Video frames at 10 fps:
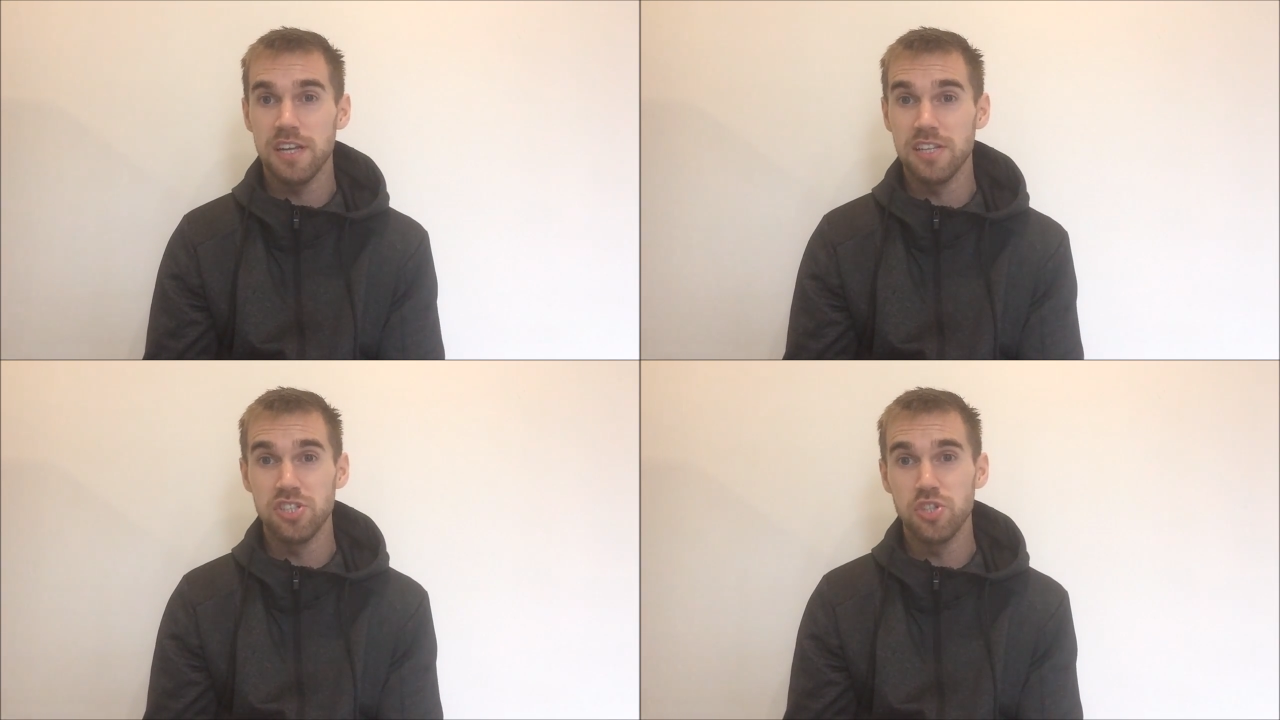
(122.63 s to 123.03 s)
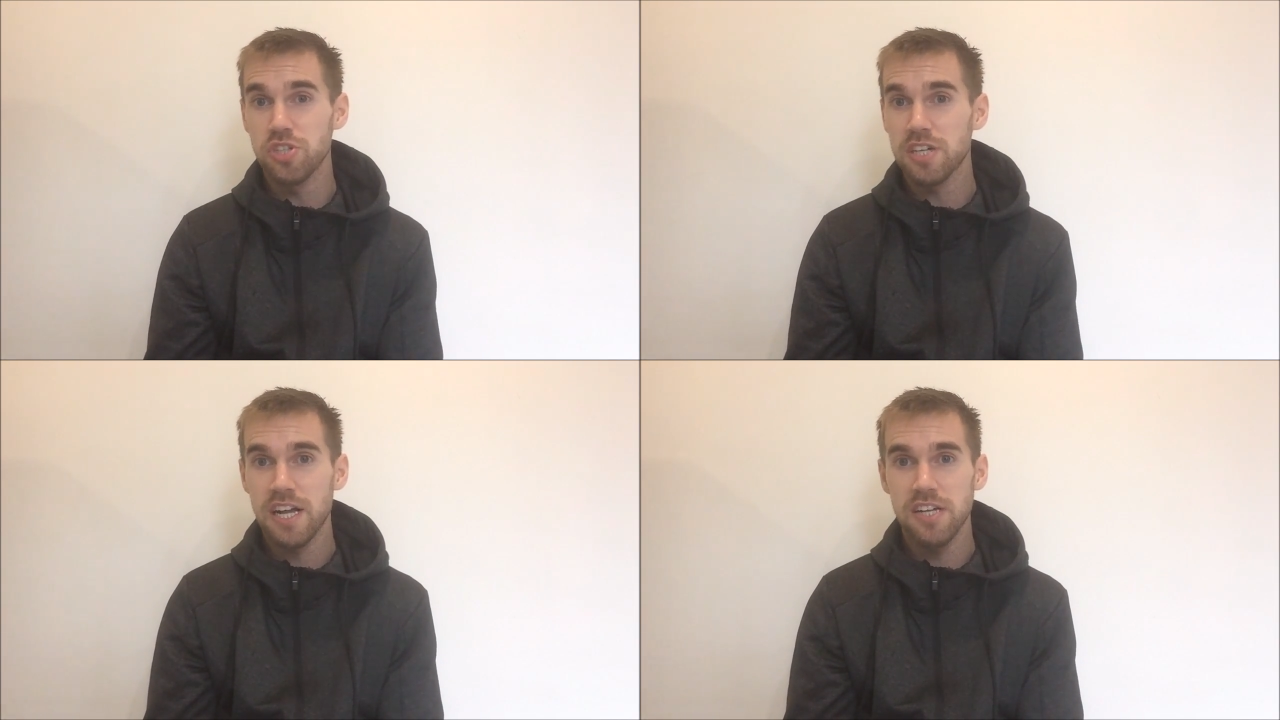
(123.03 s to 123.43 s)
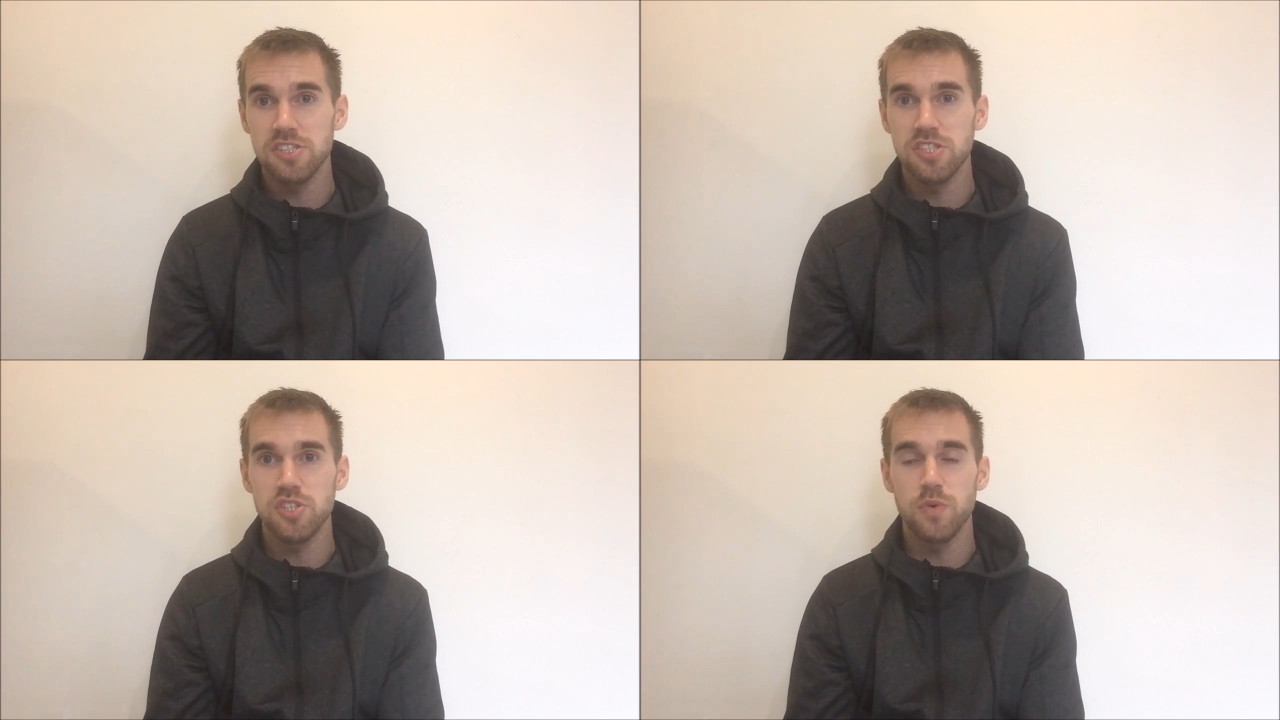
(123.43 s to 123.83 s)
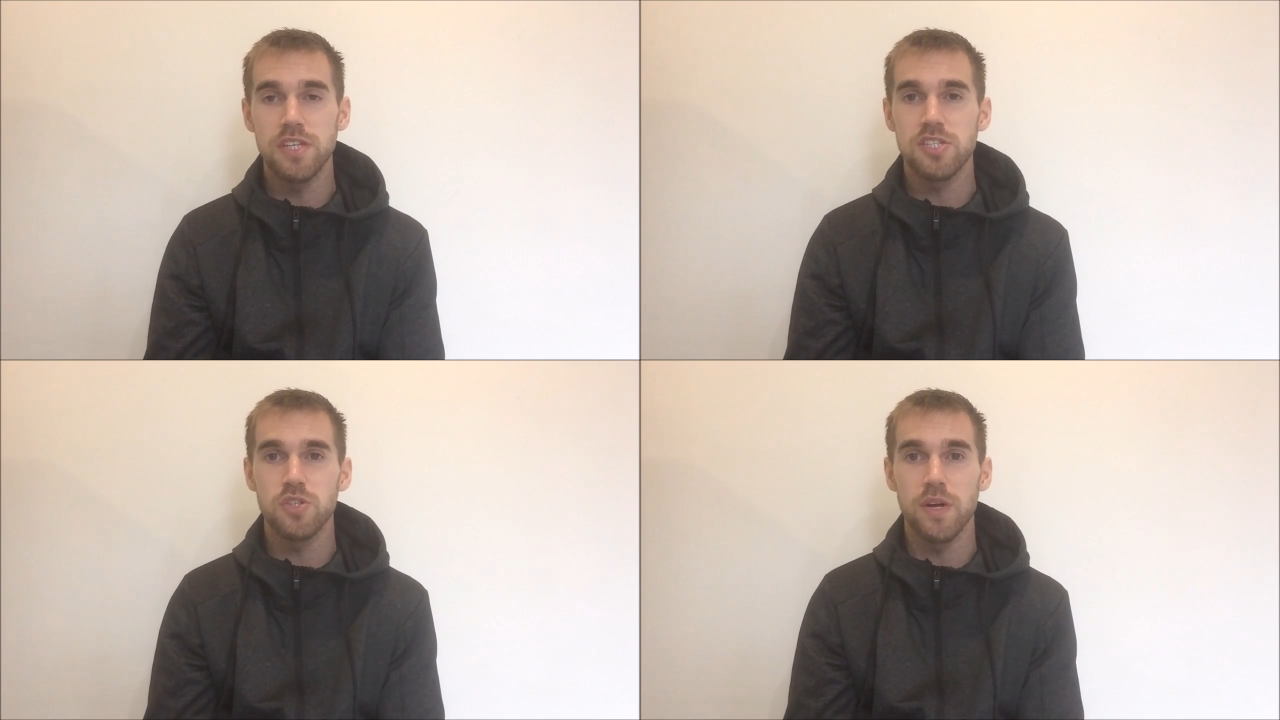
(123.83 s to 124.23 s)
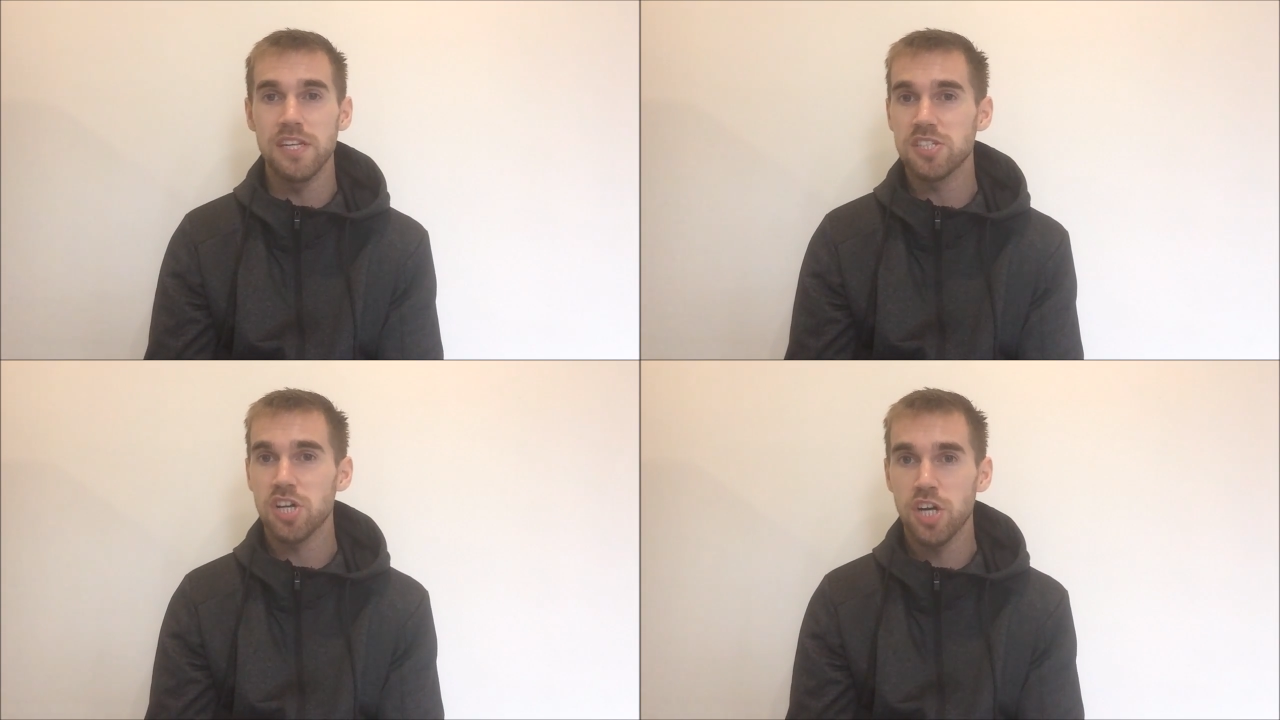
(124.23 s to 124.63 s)
any junior colleges you went to,
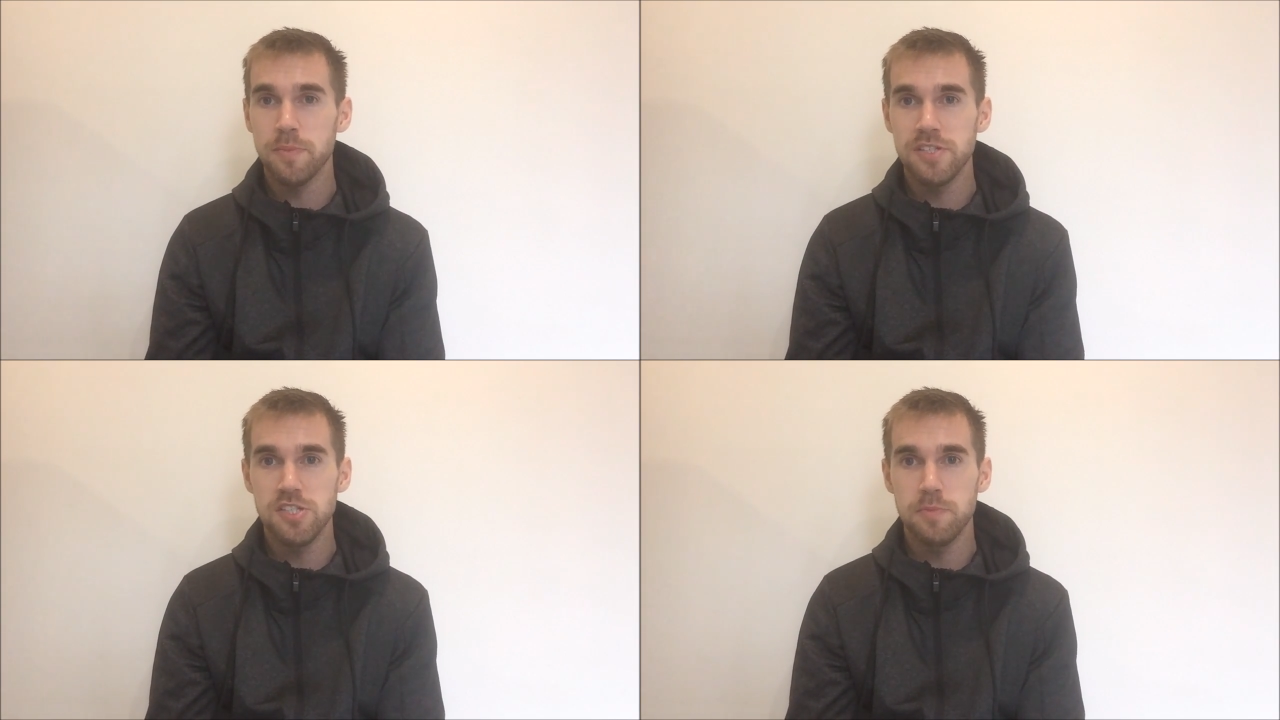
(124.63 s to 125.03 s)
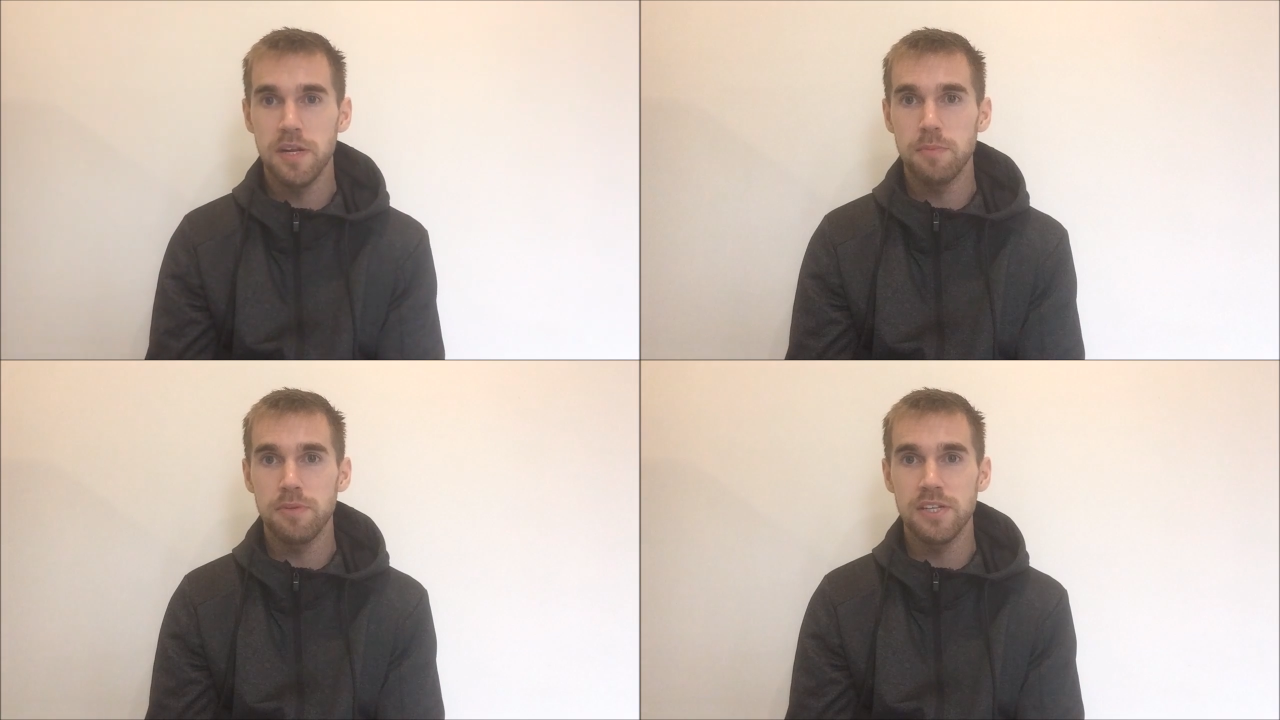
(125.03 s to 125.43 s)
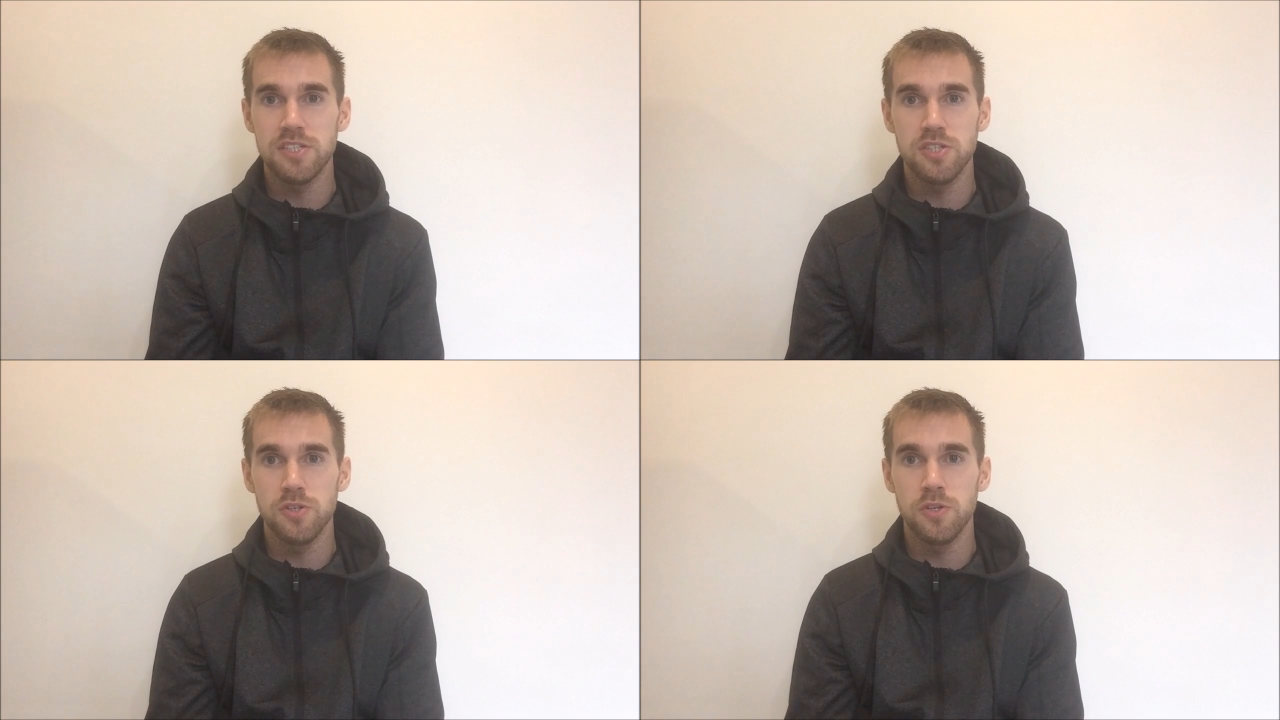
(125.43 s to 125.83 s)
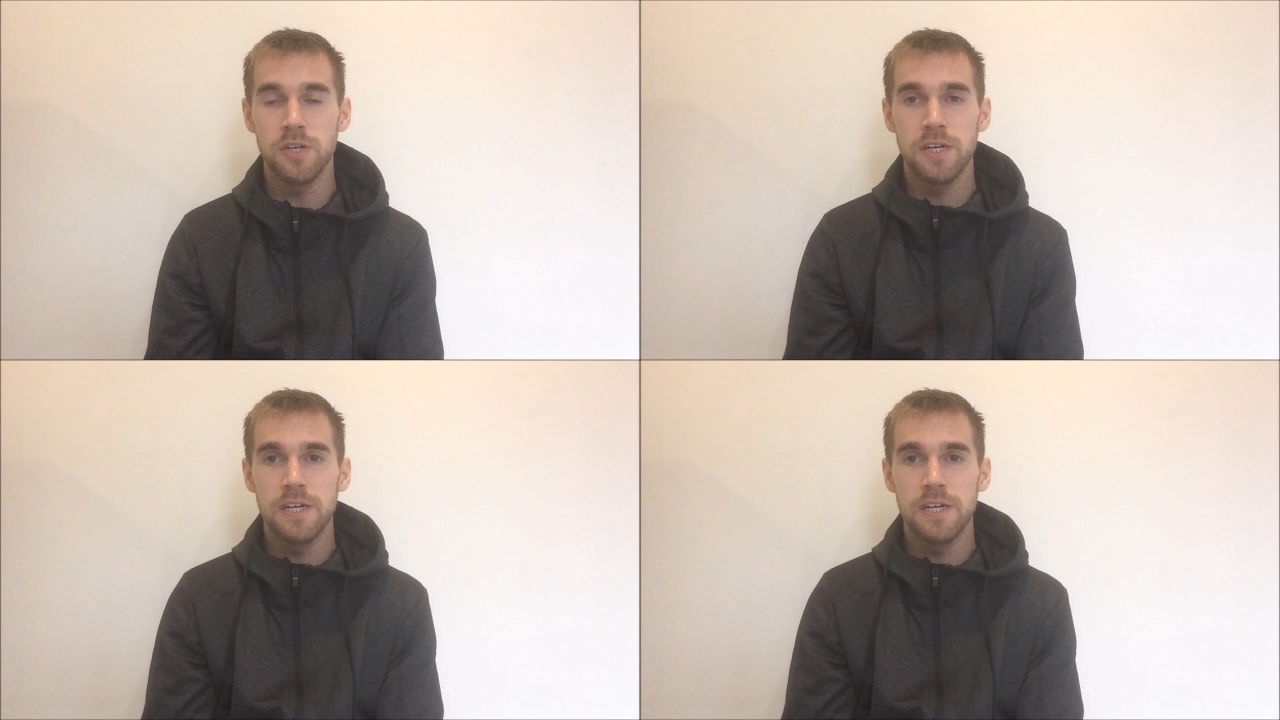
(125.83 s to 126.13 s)
any tournaments you might have played to,